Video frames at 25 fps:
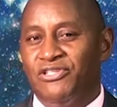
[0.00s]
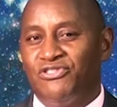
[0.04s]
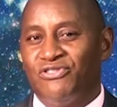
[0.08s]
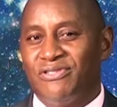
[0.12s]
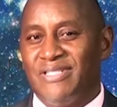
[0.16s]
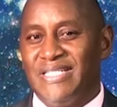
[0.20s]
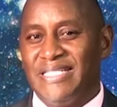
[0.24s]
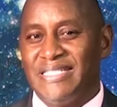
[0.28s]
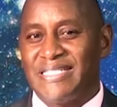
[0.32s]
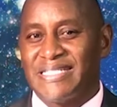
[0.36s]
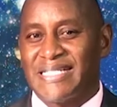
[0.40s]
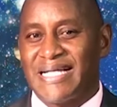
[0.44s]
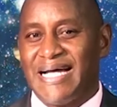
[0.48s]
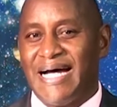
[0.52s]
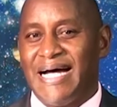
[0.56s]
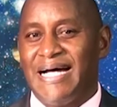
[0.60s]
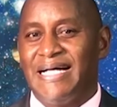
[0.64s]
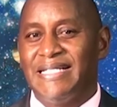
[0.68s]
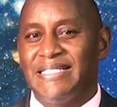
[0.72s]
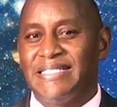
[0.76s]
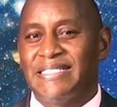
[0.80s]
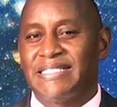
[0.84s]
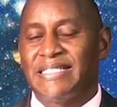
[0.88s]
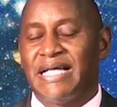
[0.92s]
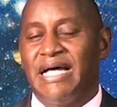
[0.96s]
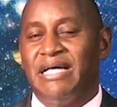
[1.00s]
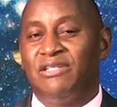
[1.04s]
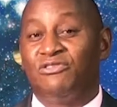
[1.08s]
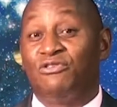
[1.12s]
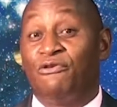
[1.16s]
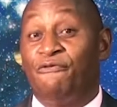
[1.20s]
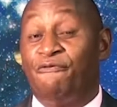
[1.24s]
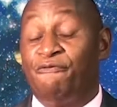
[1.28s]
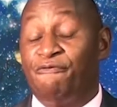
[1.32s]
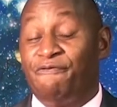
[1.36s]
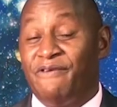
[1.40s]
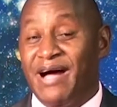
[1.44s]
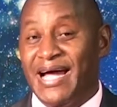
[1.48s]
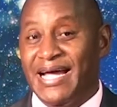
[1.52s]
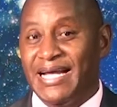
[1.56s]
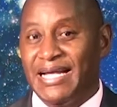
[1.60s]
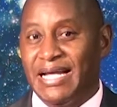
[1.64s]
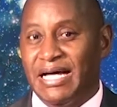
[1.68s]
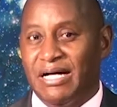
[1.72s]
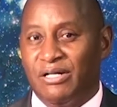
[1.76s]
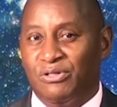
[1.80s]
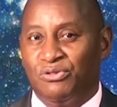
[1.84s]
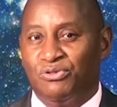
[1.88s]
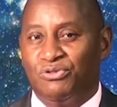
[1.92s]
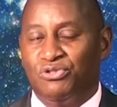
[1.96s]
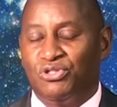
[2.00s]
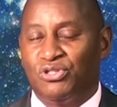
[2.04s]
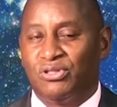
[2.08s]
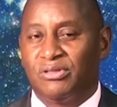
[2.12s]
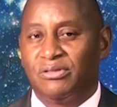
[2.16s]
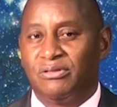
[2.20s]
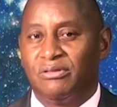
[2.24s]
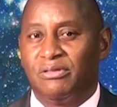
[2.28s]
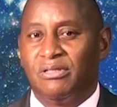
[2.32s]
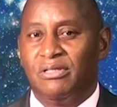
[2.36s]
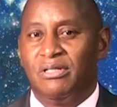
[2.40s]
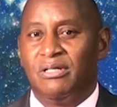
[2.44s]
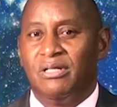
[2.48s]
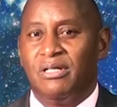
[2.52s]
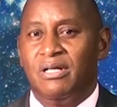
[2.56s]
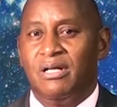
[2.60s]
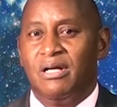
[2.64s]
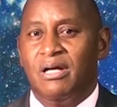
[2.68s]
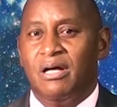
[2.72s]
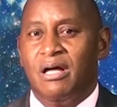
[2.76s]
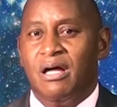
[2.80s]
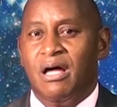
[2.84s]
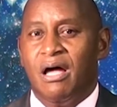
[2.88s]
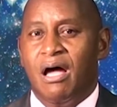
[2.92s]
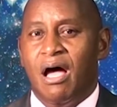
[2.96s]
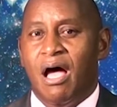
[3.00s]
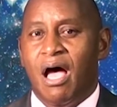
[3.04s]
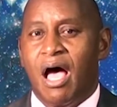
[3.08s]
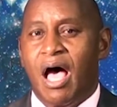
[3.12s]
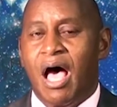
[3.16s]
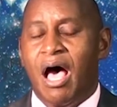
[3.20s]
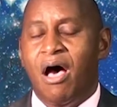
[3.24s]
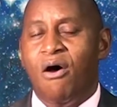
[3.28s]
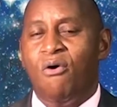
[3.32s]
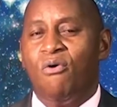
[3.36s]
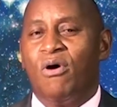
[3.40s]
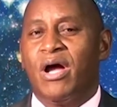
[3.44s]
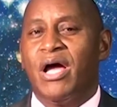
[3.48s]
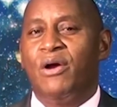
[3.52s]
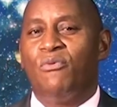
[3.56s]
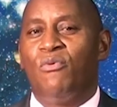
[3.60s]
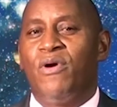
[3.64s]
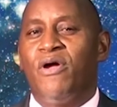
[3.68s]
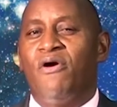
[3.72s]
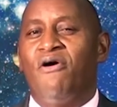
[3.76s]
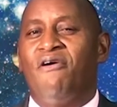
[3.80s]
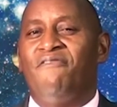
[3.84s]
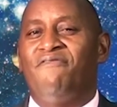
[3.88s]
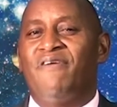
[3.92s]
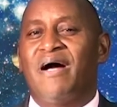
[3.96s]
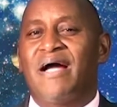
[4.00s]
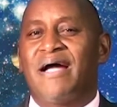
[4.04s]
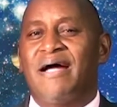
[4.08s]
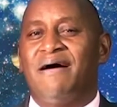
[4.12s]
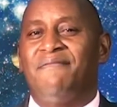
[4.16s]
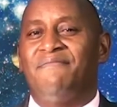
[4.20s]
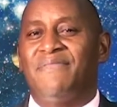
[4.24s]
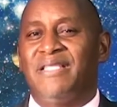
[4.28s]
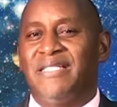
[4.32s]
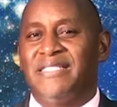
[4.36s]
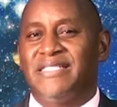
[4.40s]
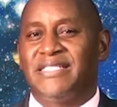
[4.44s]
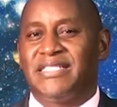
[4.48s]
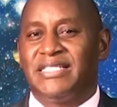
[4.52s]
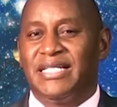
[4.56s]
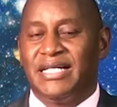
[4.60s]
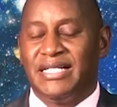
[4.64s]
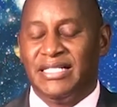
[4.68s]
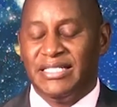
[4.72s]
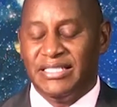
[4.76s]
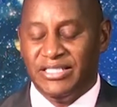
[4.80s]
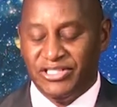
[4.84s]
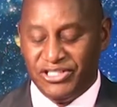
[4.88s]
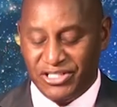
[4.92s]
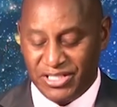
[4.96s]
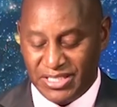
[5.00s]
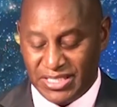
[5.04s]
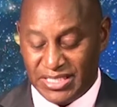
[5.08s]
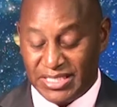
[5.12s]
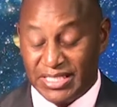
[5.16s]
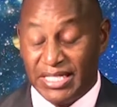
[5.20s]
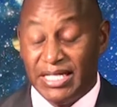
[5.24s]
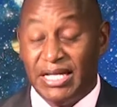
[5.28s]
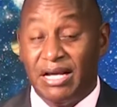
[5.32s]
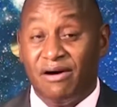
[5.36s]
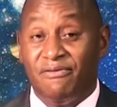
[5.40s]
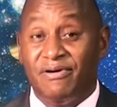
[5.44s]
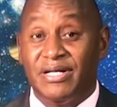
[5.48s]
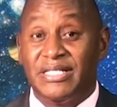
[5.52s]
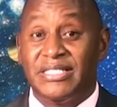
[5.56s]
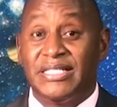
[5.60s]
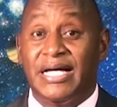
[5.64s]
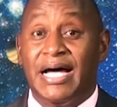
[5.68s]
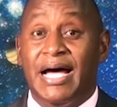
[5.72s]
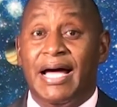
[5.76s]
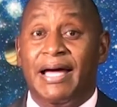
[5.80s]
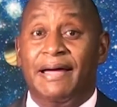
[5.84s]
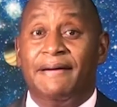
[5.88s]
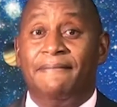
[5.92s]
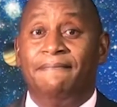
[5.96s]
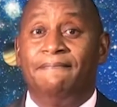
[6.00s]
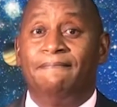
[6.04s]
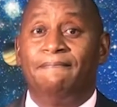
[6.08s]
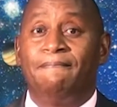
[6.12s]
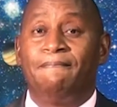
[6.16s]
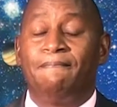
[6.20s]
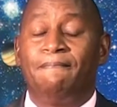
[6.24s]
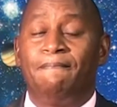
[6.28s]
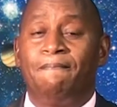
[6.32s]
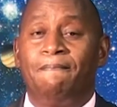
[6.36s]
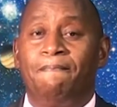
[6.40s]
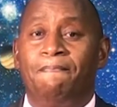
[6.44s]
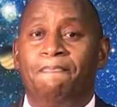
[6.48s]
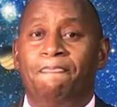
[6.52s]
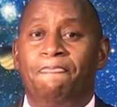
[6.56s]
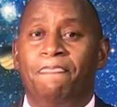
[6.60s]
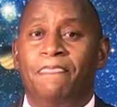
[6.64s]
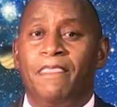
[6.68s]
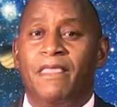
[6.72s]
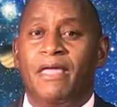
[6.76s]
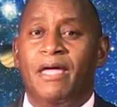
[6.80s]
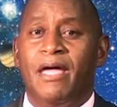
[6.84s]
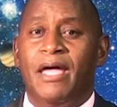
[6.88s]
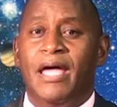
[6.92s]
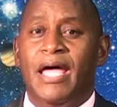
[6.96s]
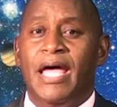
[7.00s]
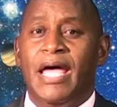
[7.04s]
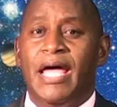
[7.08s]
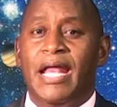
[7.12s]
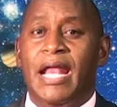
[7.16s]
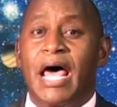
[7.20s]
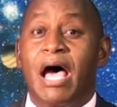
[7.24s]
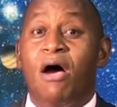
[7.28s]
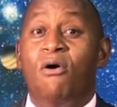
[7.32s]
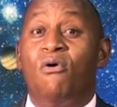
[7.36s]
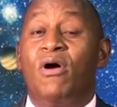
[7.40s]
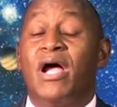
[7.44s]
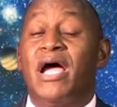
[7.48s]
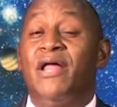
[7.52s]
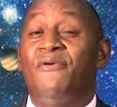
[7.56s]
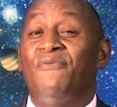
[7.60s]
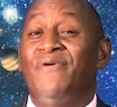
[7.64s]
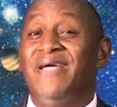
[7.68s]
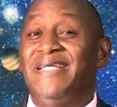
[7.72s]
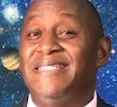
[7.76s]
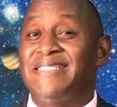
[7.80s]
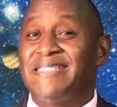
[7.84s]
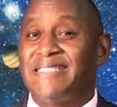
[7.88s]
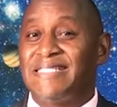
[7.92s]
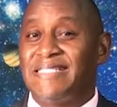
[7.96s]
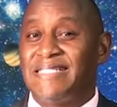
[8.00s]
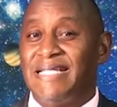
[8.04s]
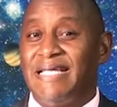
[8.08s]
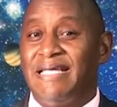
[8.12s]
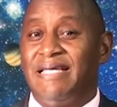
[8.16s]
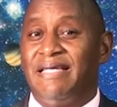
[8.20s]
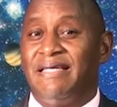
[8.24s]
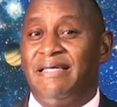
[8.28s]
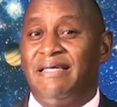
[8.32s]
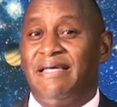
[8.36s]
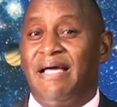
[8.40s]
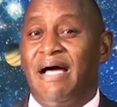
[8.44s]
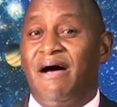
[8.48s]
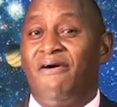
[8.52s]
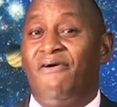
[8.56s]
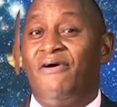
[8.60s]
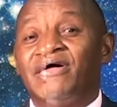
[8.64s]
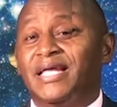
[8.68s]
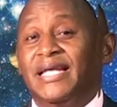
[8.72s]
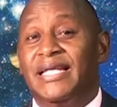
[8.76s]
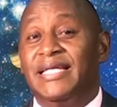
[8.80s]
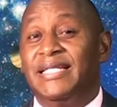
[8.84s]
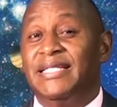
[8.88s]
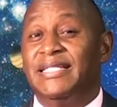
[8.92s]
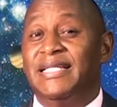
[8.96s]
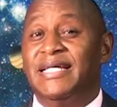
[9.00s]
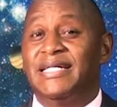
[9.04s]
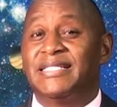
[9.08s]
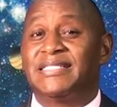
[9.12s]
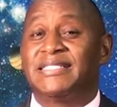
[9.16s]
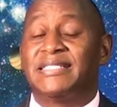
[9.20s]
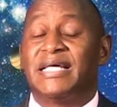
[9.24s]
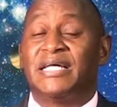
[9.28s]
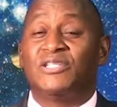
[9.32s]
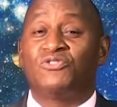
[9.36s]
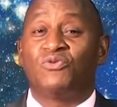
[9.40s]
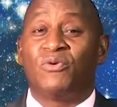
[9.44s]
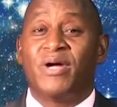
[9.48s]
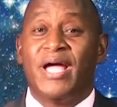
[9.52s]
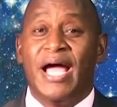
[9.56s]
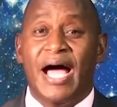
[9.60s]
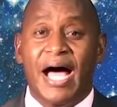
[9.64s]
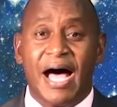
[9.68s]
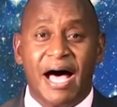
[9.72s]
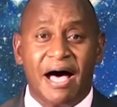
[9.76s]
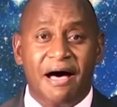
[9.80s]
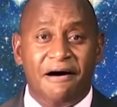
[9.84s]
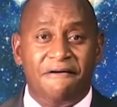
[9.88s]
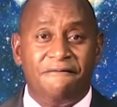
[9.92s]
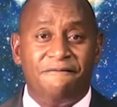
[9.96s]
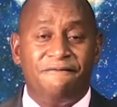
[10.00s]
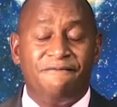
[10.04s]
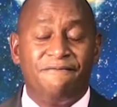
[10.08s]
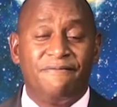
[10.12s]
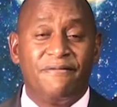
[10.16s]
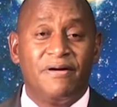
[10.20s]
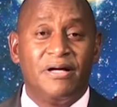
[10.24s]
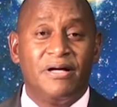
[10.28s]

to discuss and to find out how can we overcome these challenges in our time, and how can we see the leaders that we have